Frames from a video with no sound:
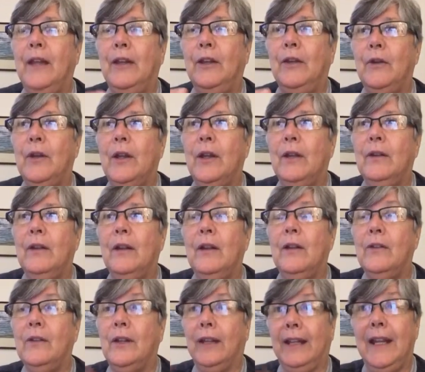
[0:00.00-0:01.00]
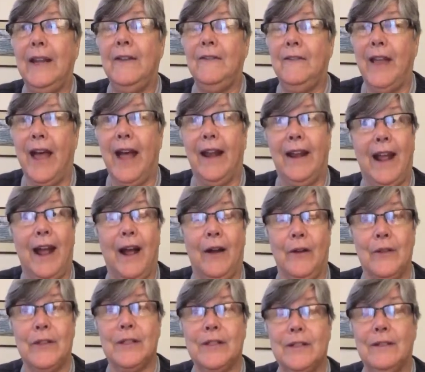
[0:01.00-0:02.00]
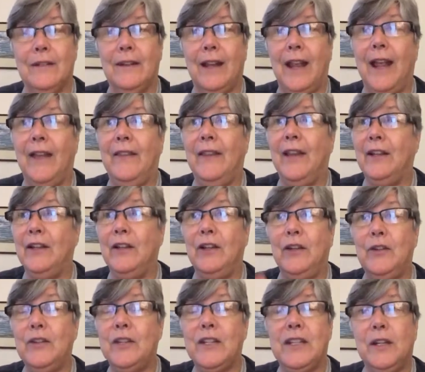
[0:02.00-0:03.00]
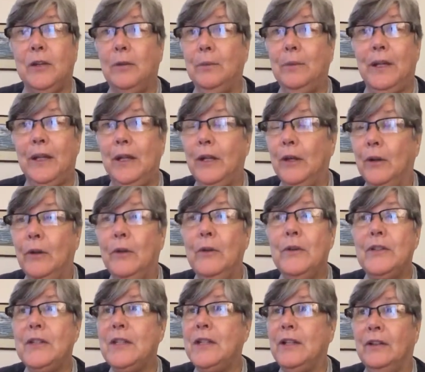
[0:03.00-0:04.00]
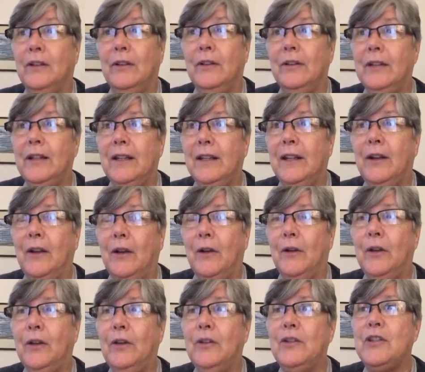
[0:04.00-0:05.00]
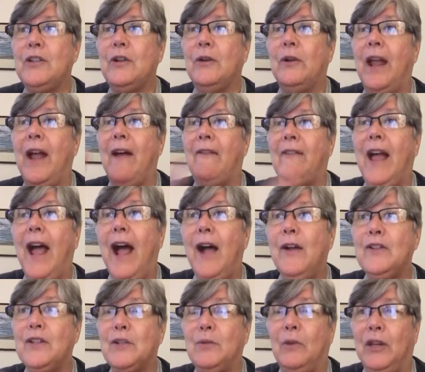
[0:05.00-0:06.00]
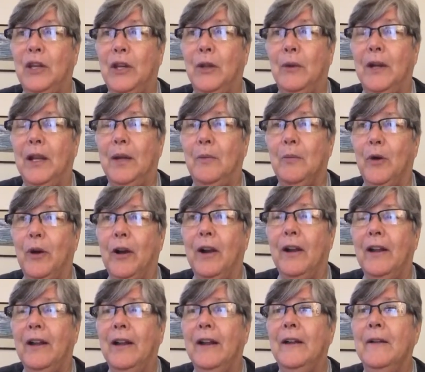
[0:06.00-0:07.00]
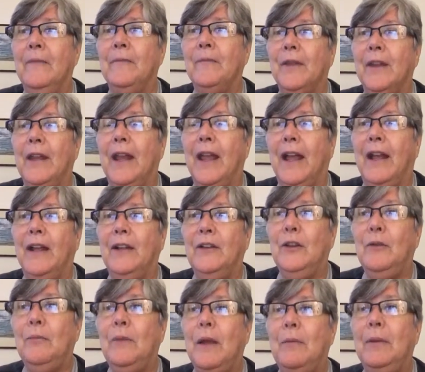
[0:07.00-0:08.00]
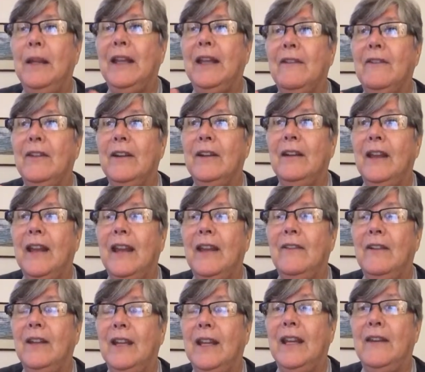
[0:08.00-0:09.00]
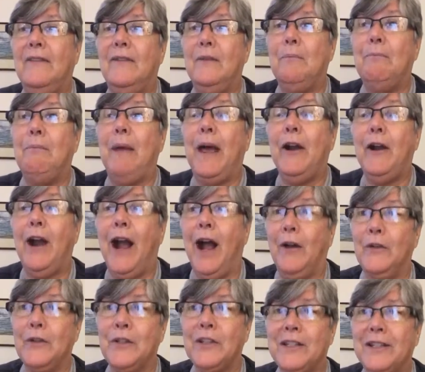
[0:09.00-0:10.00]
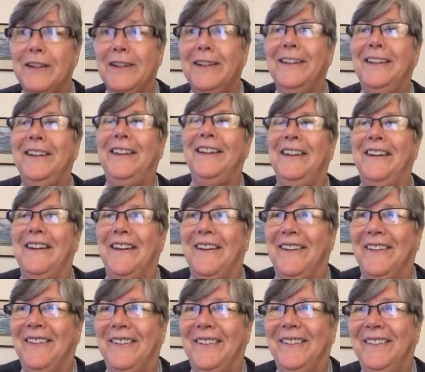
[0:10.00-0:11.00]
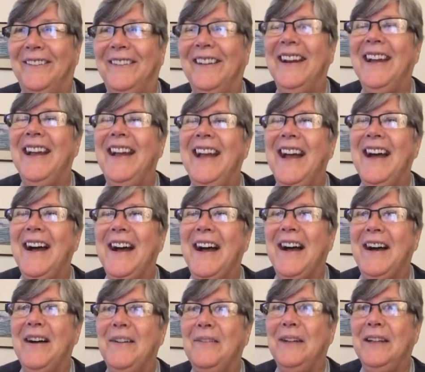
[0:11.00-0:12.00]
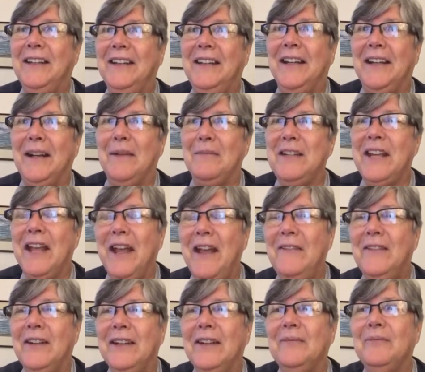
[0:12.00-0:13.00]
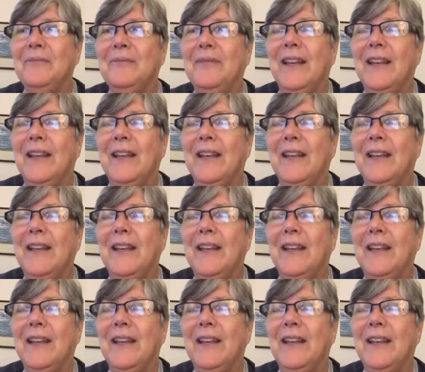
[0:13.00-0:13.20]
You can leave that house, and then you'd still be you. It's still, you know, you just don't have the house with you anymore. And you may be given even better house, you know, when you get up to heaven.